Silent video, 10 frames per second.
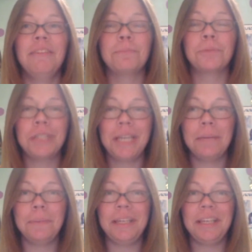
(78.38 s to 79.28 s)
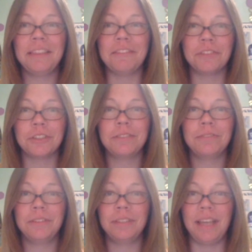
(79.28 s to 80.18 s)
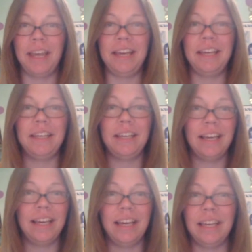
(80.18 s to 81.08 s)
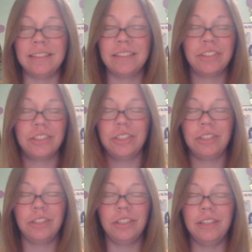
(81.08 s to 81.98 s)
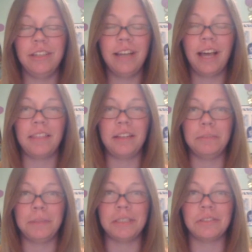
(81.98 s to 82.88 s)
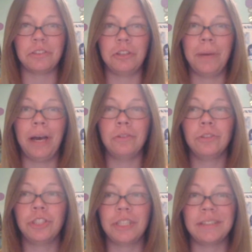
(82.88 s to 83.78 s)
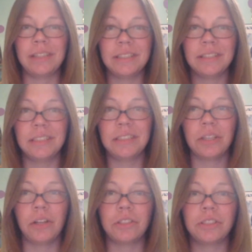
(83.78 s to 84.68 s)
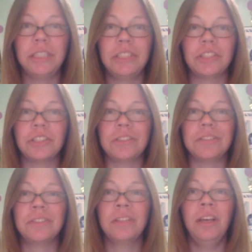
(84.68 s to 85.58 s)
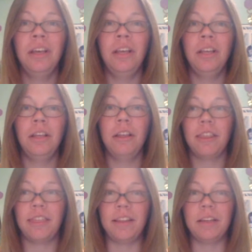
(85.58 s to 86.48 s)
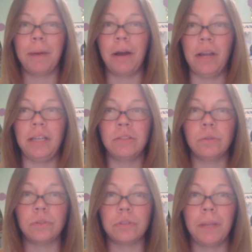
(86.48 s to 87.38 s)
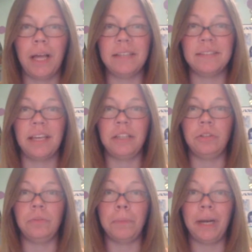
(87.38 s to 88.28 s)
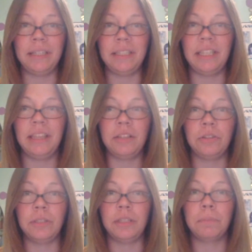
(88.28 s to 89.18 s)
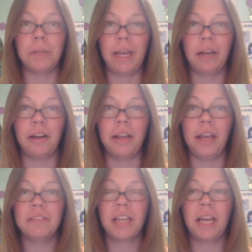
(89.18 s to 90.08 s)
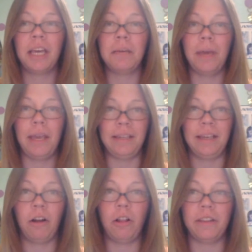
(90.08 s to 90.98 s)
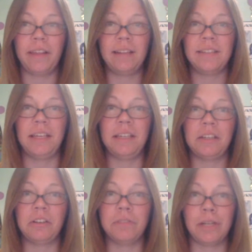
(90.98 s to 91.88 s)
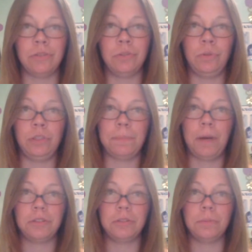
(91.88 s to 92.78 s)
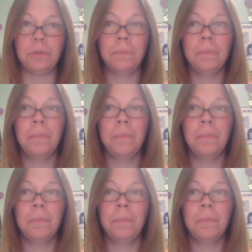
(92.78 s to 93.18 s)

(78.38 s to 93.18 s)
Pre-IB, the first day, it's nothing to be concerned about. Just listen to all your teachers. Think about any school supplies that you might need that you didn't plan on ahead of time and get all of that taken care of as soon as possible.